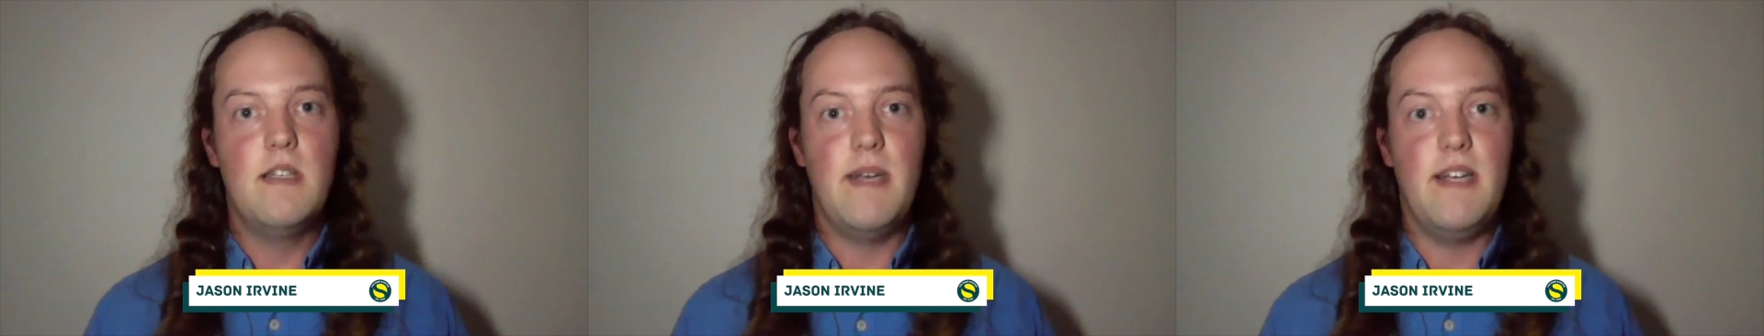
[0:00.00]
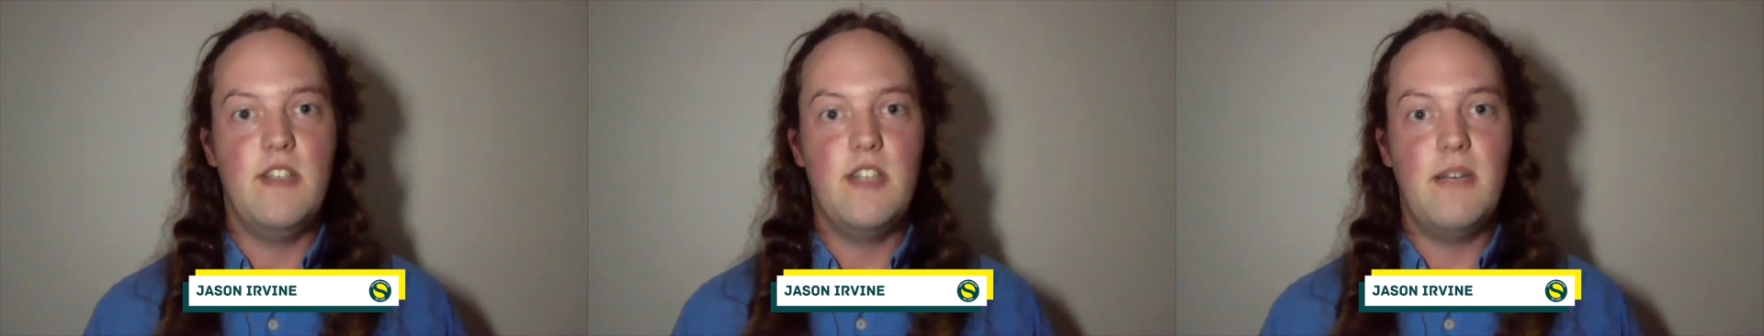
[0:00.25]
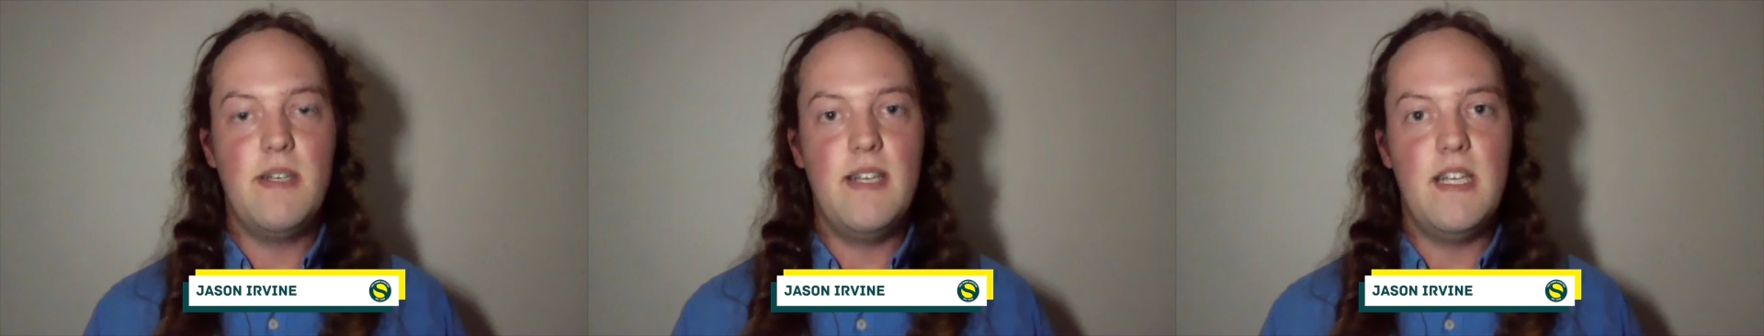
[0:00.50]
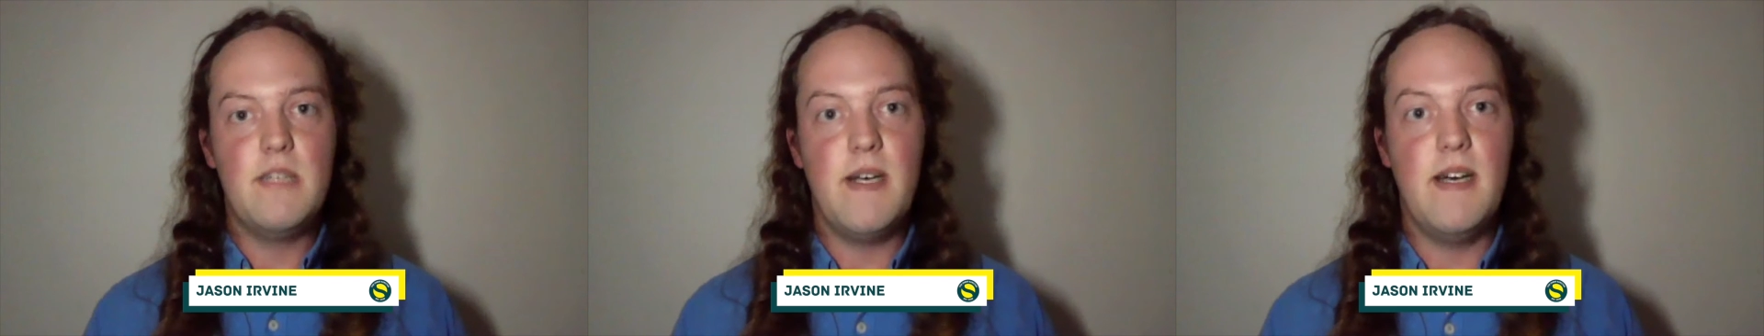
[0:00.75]
to beat
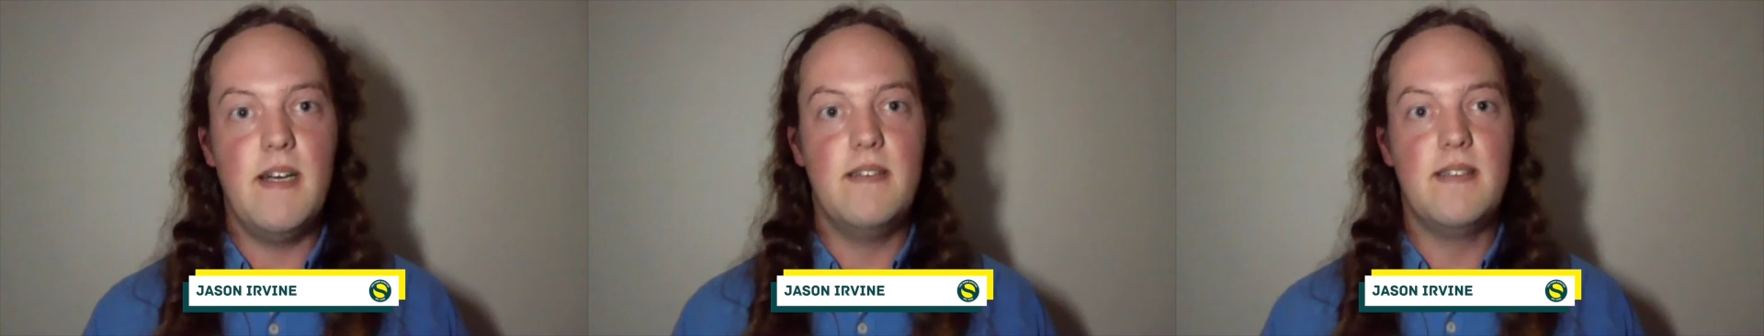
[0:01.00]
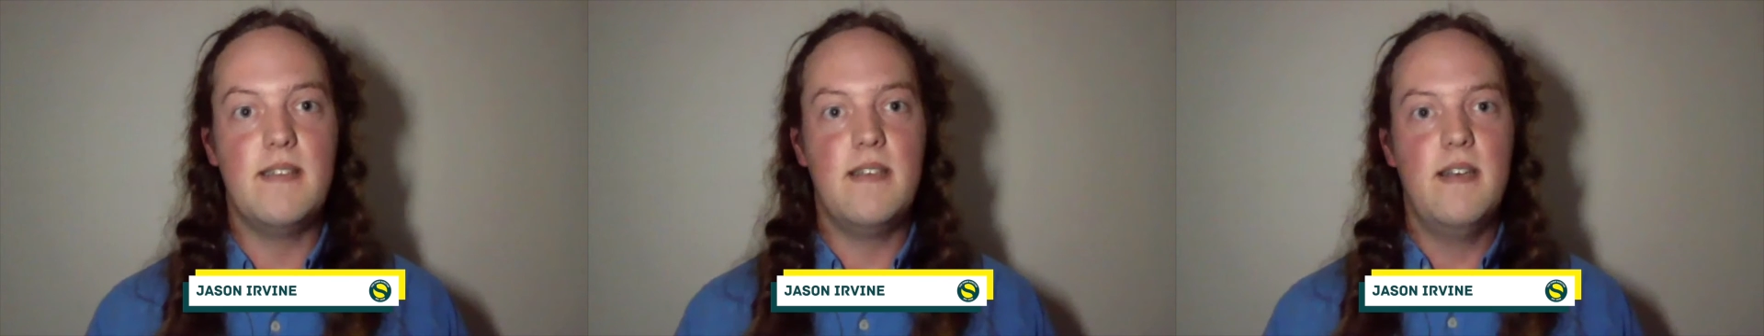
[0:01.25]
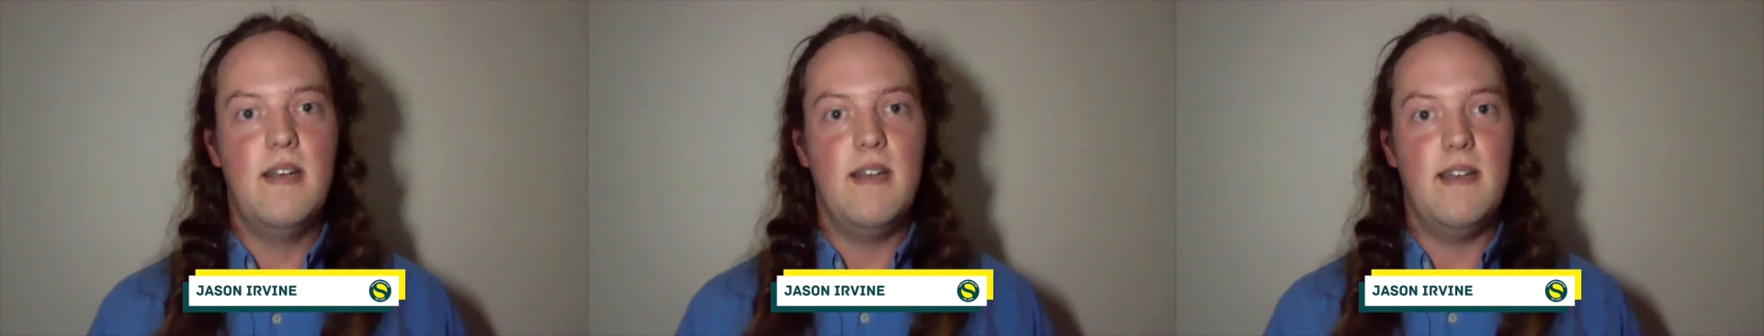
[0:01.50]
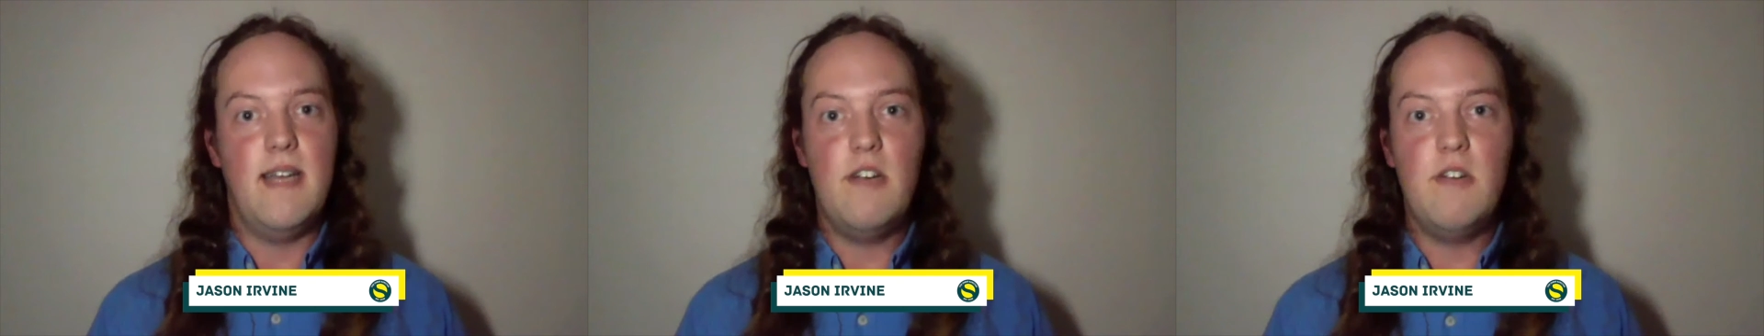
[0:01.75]
Japanese partners
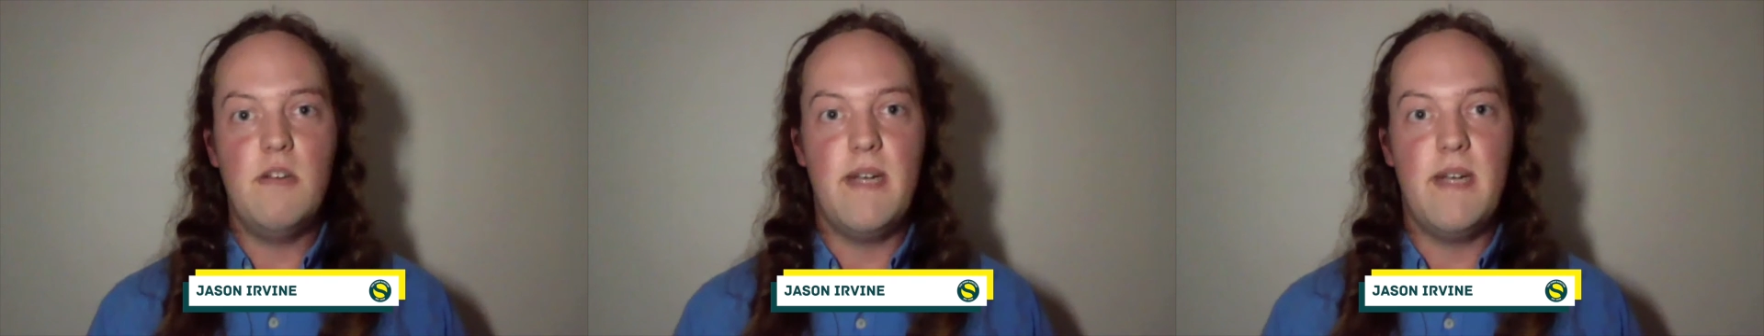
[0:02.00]
Nao